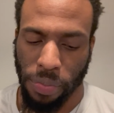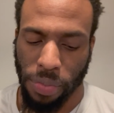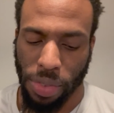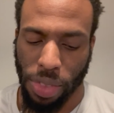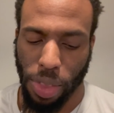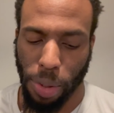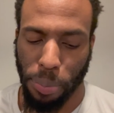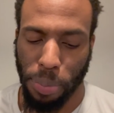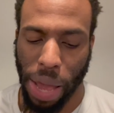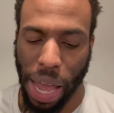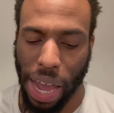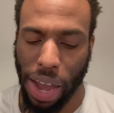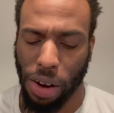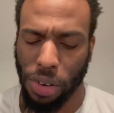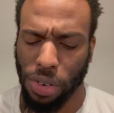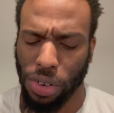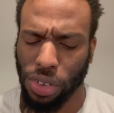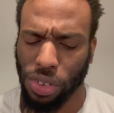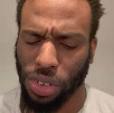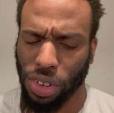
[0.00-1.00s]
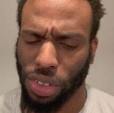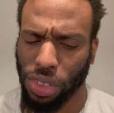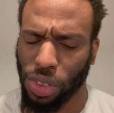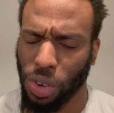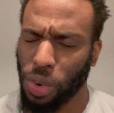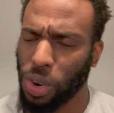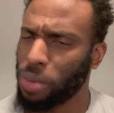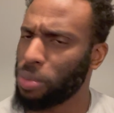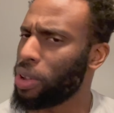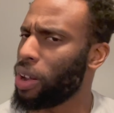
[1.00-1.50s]
the powers are
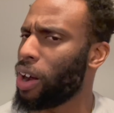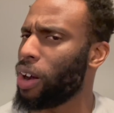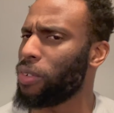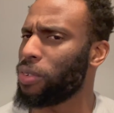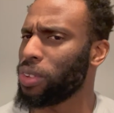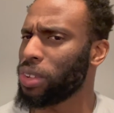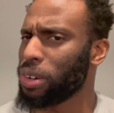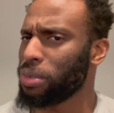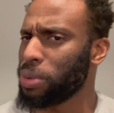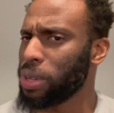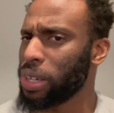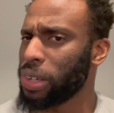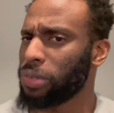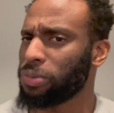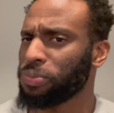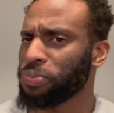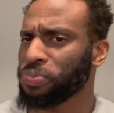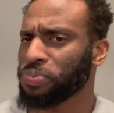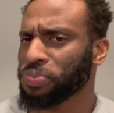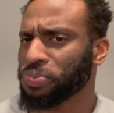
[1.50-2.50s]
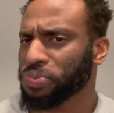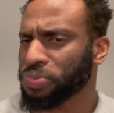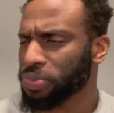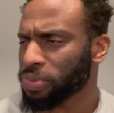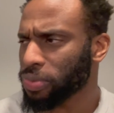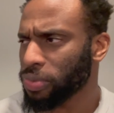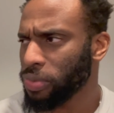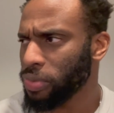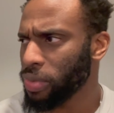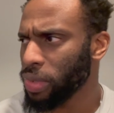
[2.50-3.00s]
throwing me off a little bit
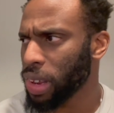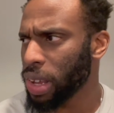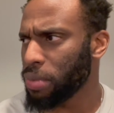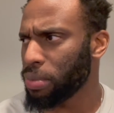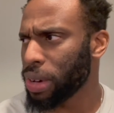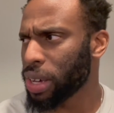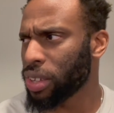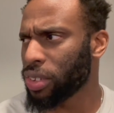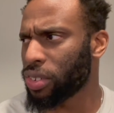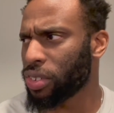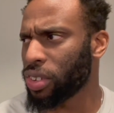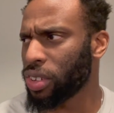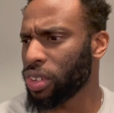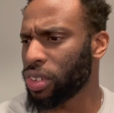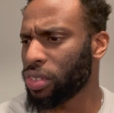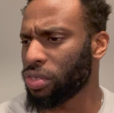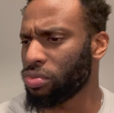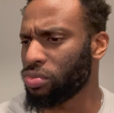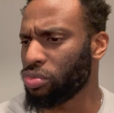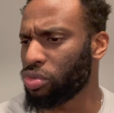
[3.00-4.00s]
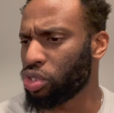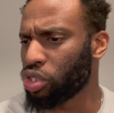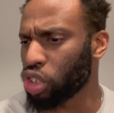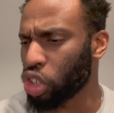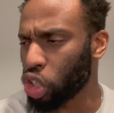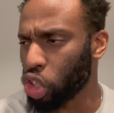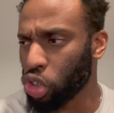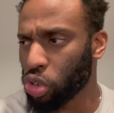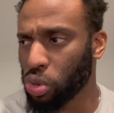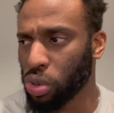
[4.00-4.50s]
because she
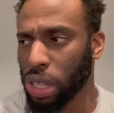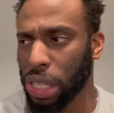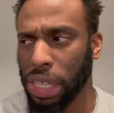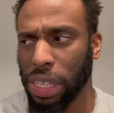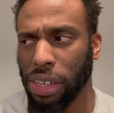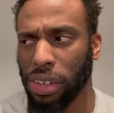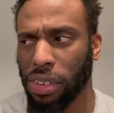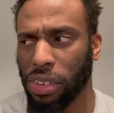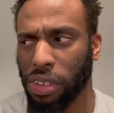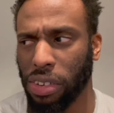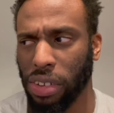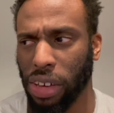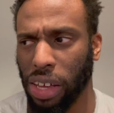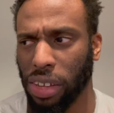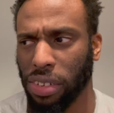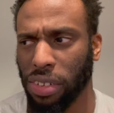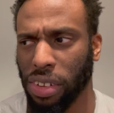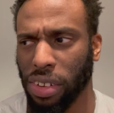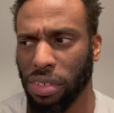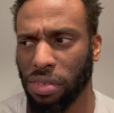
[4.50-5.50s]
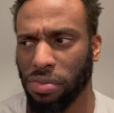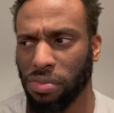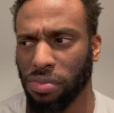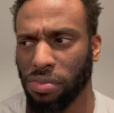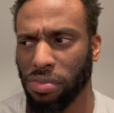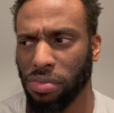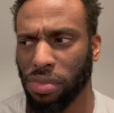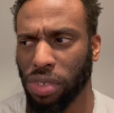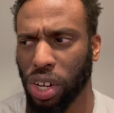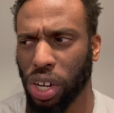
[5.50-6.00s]
genuinely doesn't
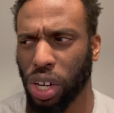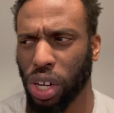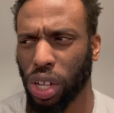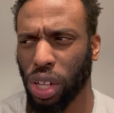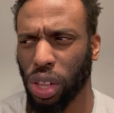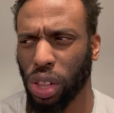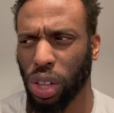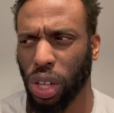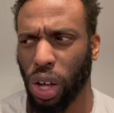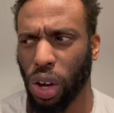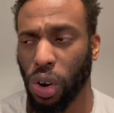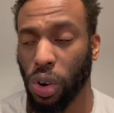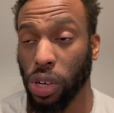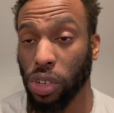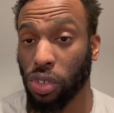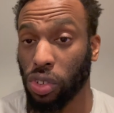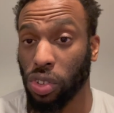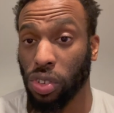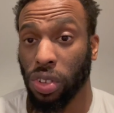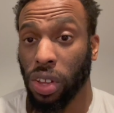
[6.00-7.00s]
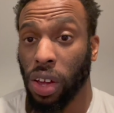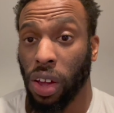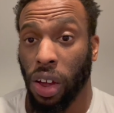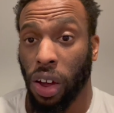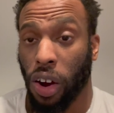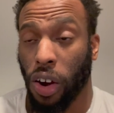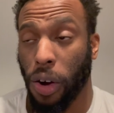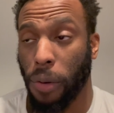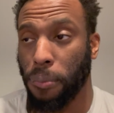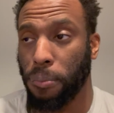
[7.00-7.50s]
glow. It's just
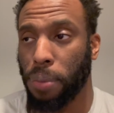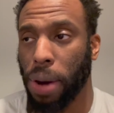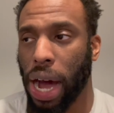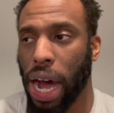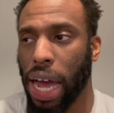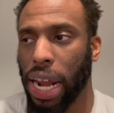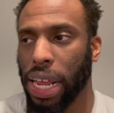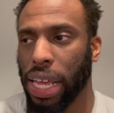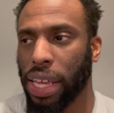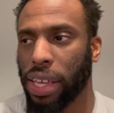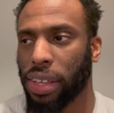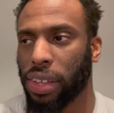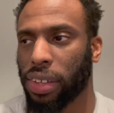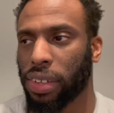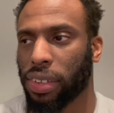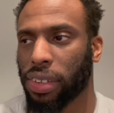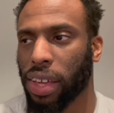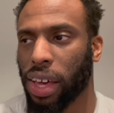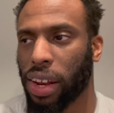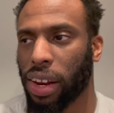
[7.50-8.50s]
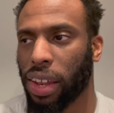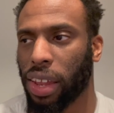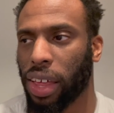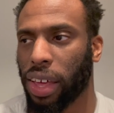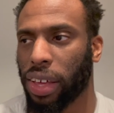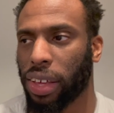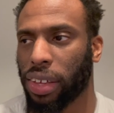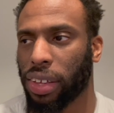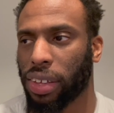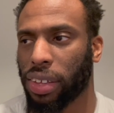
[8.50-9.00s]
her body is kind of
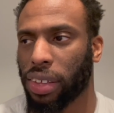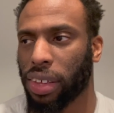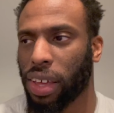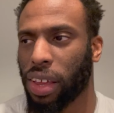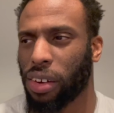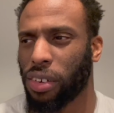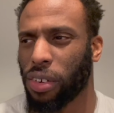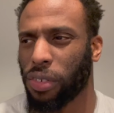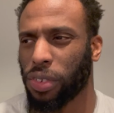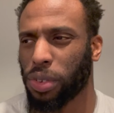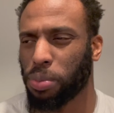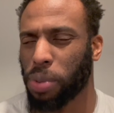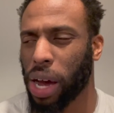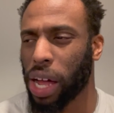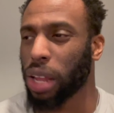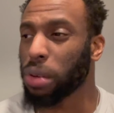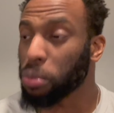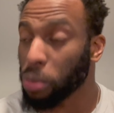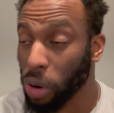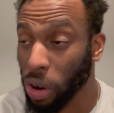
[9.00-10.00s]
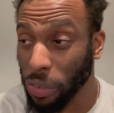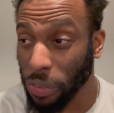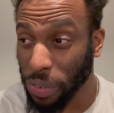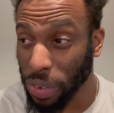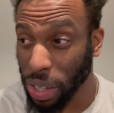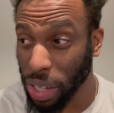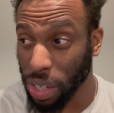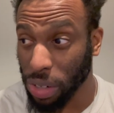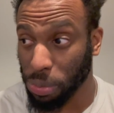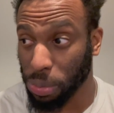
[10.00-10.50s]
like I don't know if it's
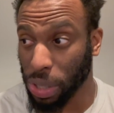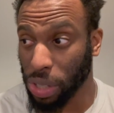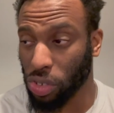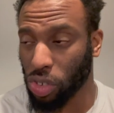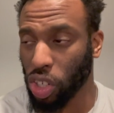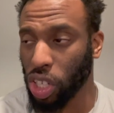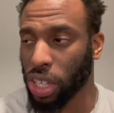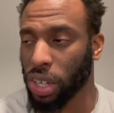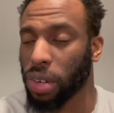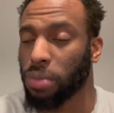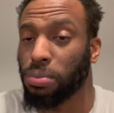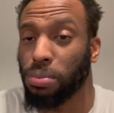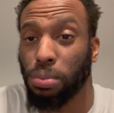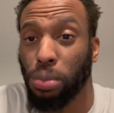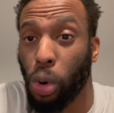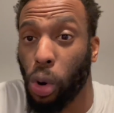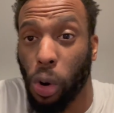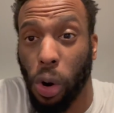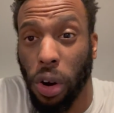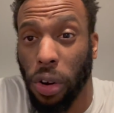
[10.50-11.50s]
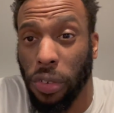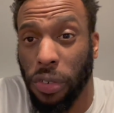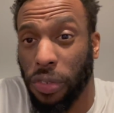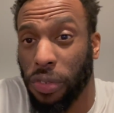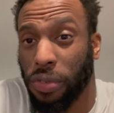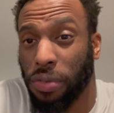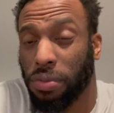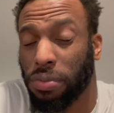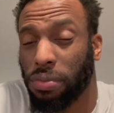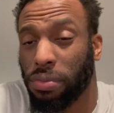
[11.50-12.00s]
polymorphic, but she can
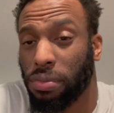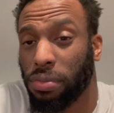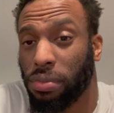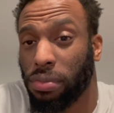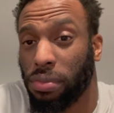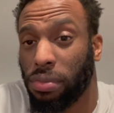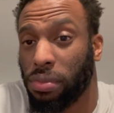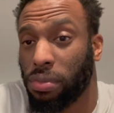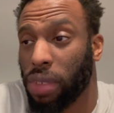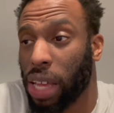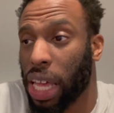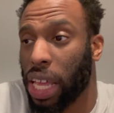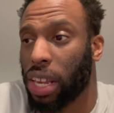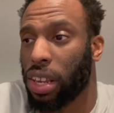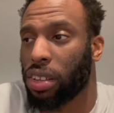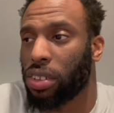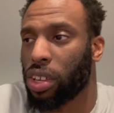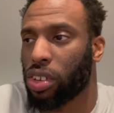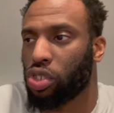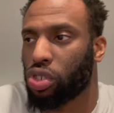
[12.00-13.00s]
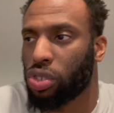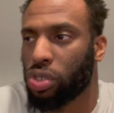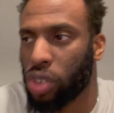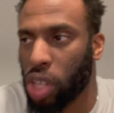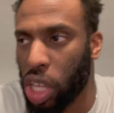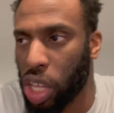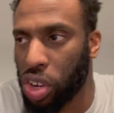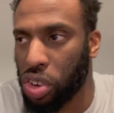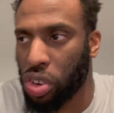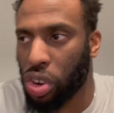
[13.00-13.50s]
morph and
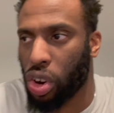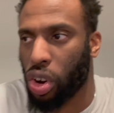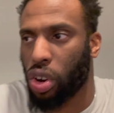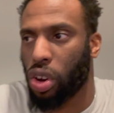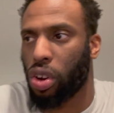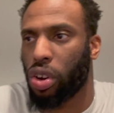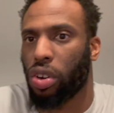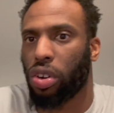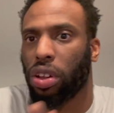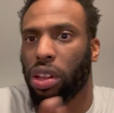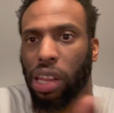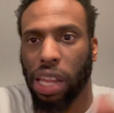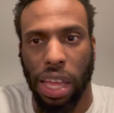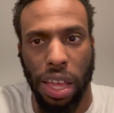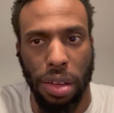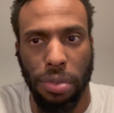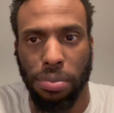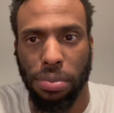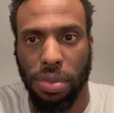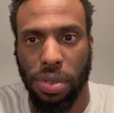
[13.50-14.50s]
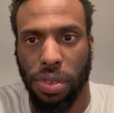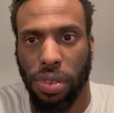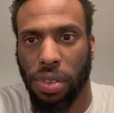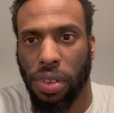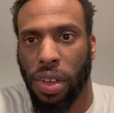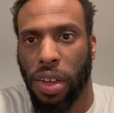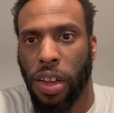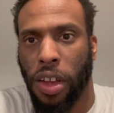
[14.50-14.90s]
extend her limbs